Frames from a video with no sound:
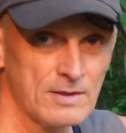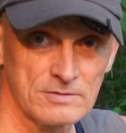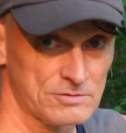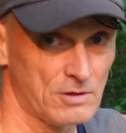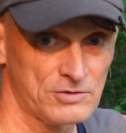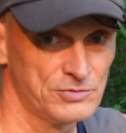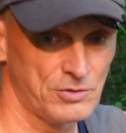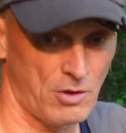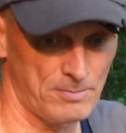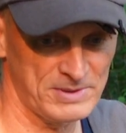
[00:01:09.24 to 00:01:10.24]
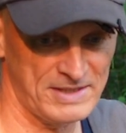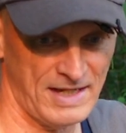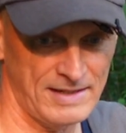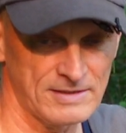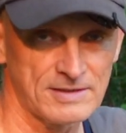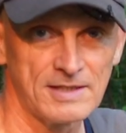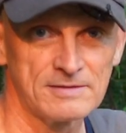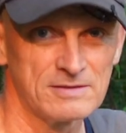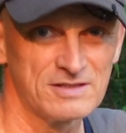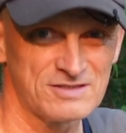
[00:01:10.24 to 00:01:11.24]
It's not too complicated,
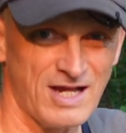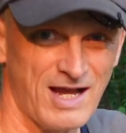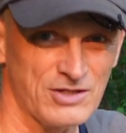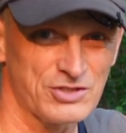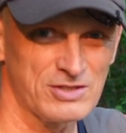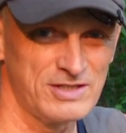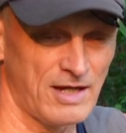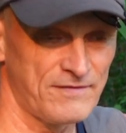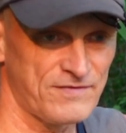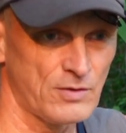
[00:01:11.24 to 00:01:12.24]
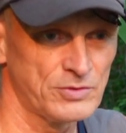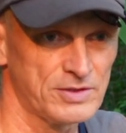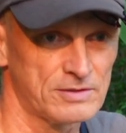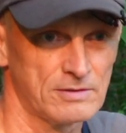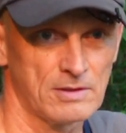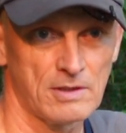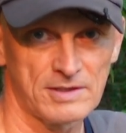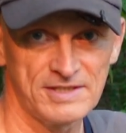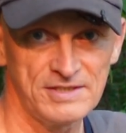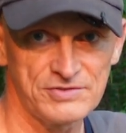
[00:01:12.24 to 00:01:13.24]
and it's actually, I found it a
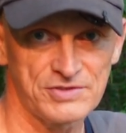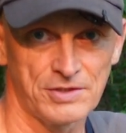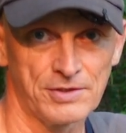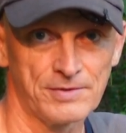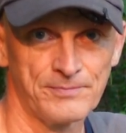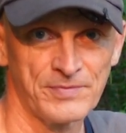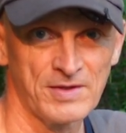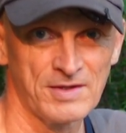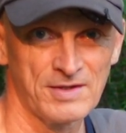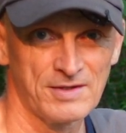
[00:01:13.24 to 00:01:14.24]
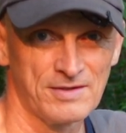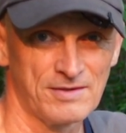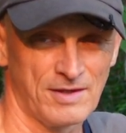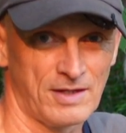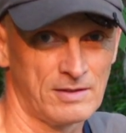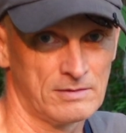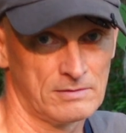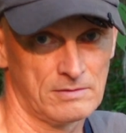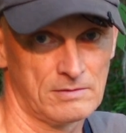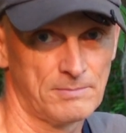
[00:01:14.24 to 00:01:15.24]
lot easier
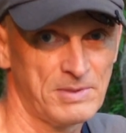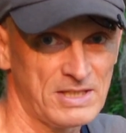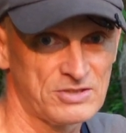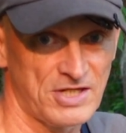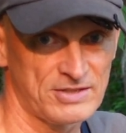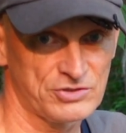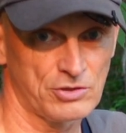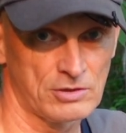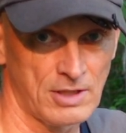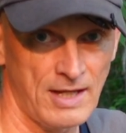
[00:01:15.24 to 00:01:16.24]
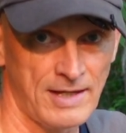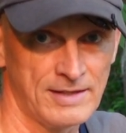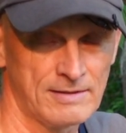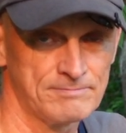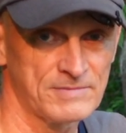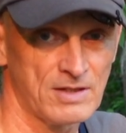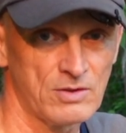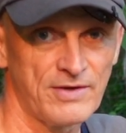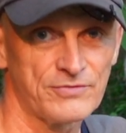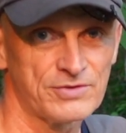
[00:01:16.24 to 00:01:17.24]
than the big test online.
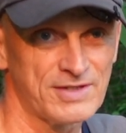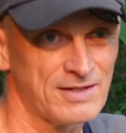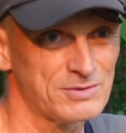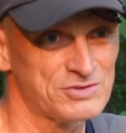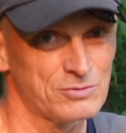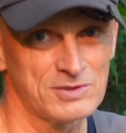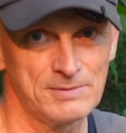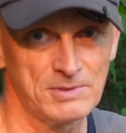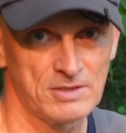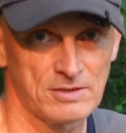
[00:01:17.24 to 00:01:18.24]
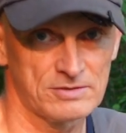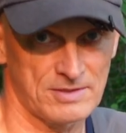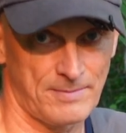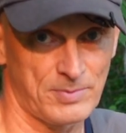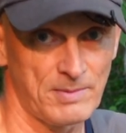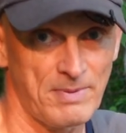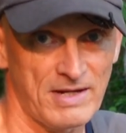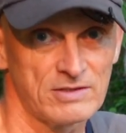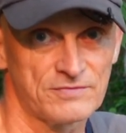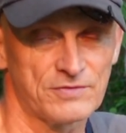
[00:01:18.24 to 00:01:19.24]
However, that was only because I
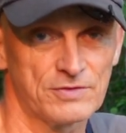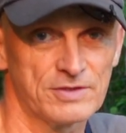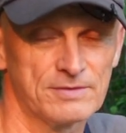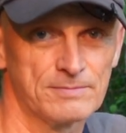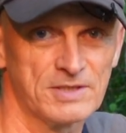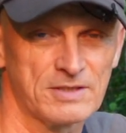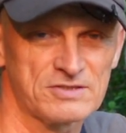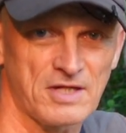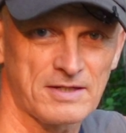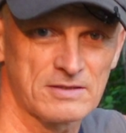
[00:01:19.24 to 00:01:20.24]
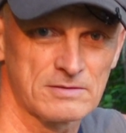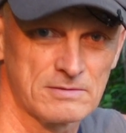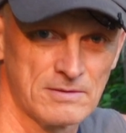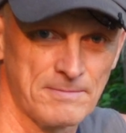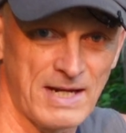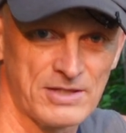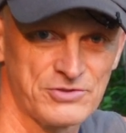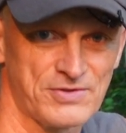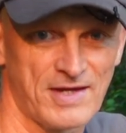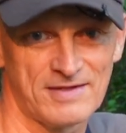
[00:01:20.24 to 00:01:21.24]
prepared for it, because I can
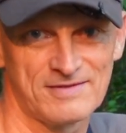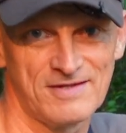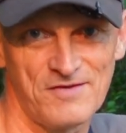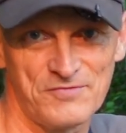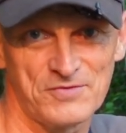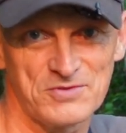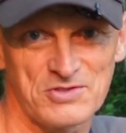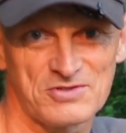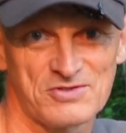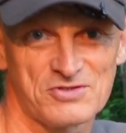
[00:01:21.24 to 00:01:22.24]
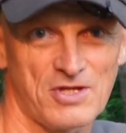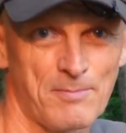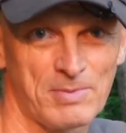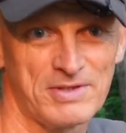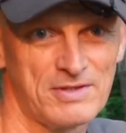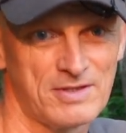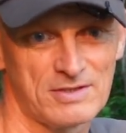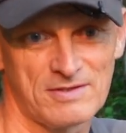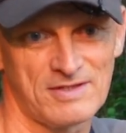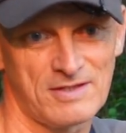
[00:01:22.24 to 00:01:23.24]
imagine that if you just stumble in
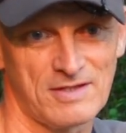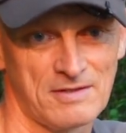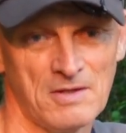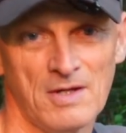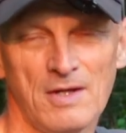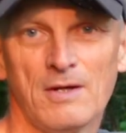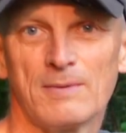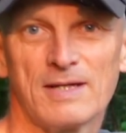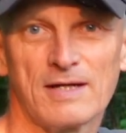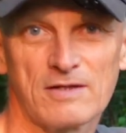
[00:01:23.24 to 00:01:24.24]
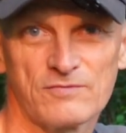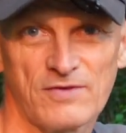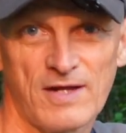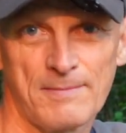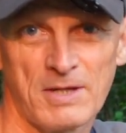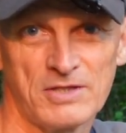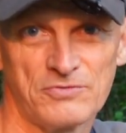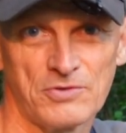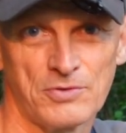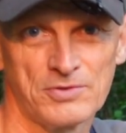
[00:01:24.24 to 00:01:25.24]
there thinking, well, I can fly my
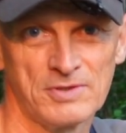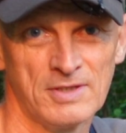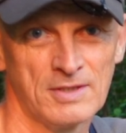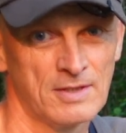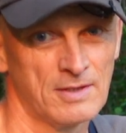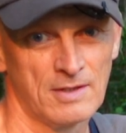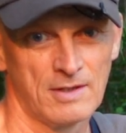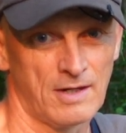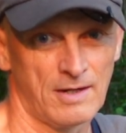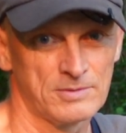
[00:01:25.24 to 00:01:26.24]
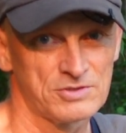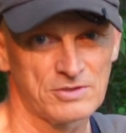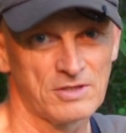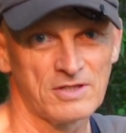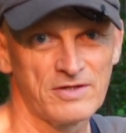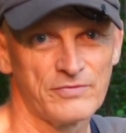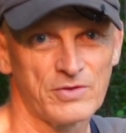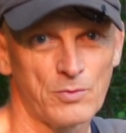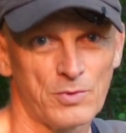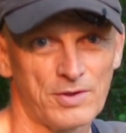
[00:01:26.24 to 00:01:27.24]
drone, I'm just going to give
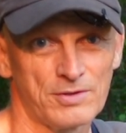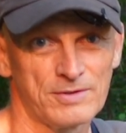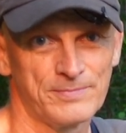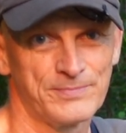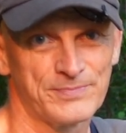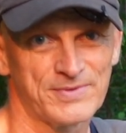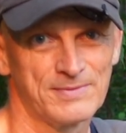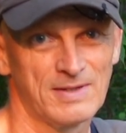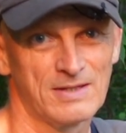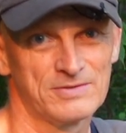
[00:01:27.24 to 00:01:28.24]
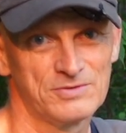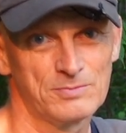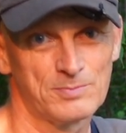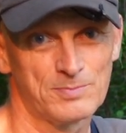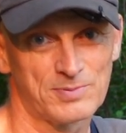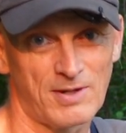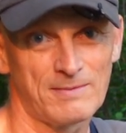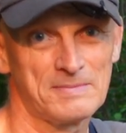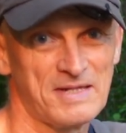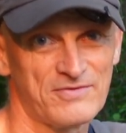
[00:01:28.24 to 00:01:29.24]
it a whirl, well, you
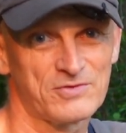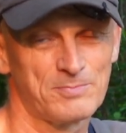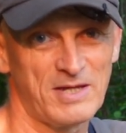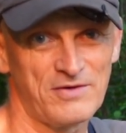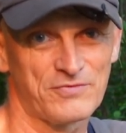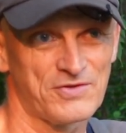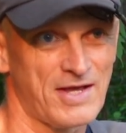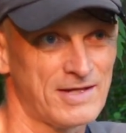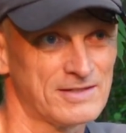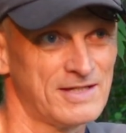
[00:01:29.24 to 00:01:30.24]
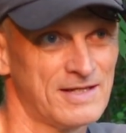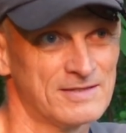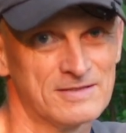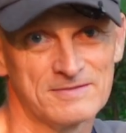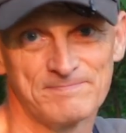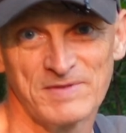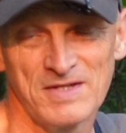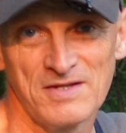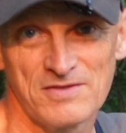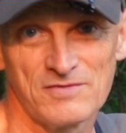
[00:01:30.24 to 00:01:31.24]
probably have to pay for that again. And
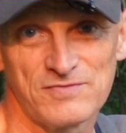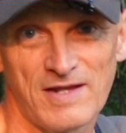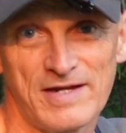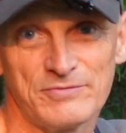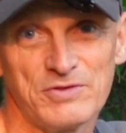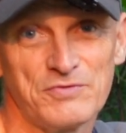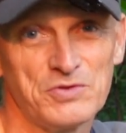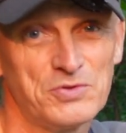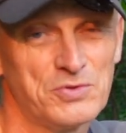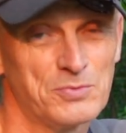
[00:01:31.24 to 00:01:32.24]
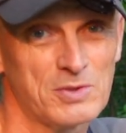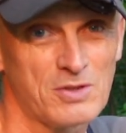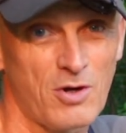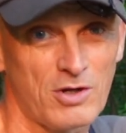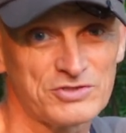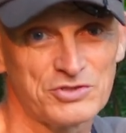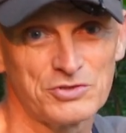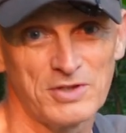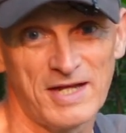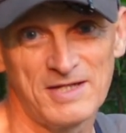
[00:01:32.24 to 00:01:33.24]
the flight review will cost
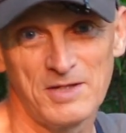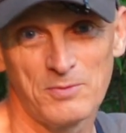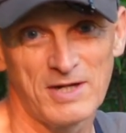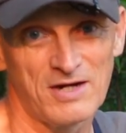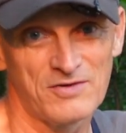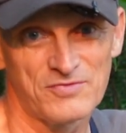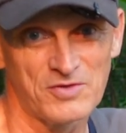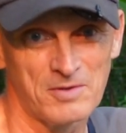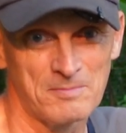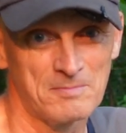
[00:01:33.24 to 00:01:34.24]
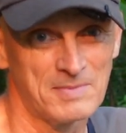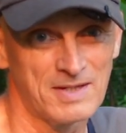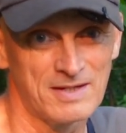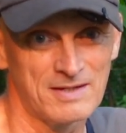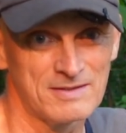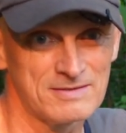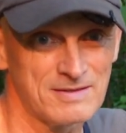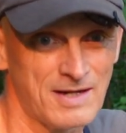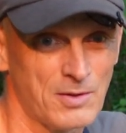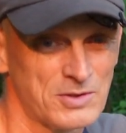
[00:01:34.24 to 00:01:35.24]
you anywhere from uh,
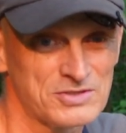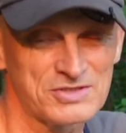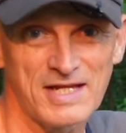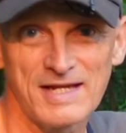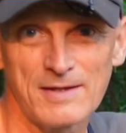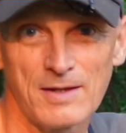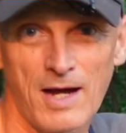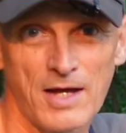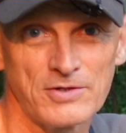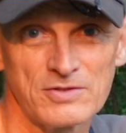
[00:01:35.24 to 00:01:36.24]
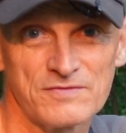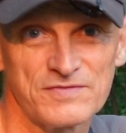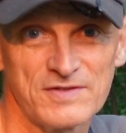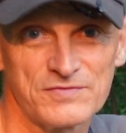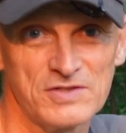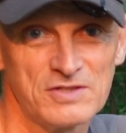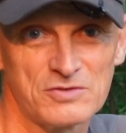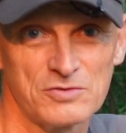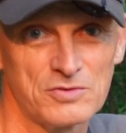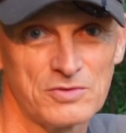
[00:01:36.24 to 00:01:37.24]
I want to say one hundred fifty dollars
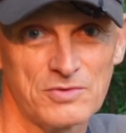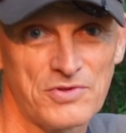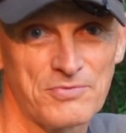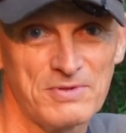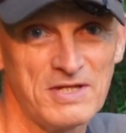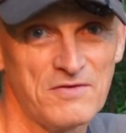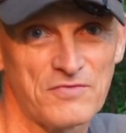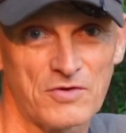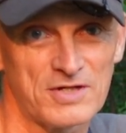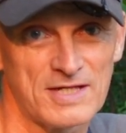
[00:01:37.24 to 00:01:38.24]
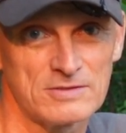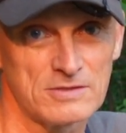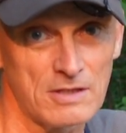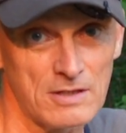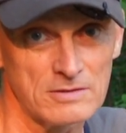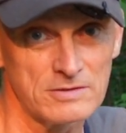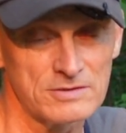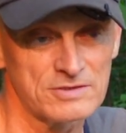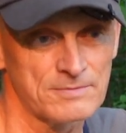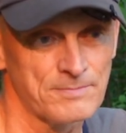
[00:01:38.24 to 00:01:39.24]
to three hundred, four hundred
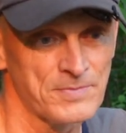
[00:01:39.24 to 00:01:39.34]
dollars.